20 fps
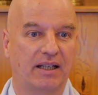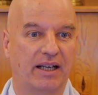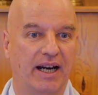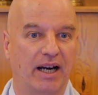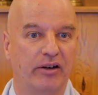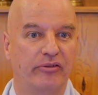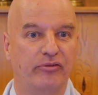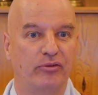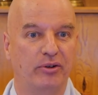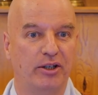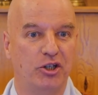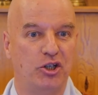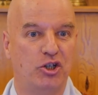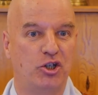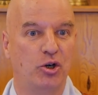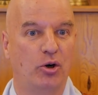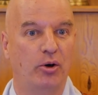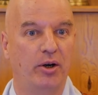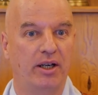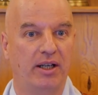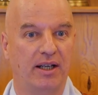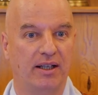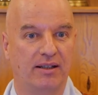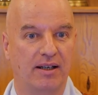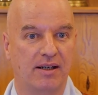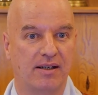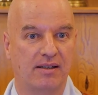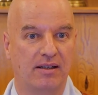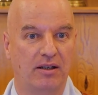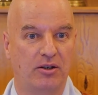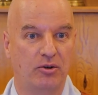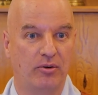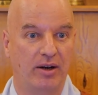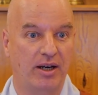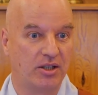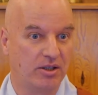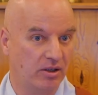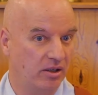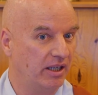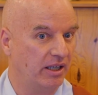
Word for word: carefully joining their situation,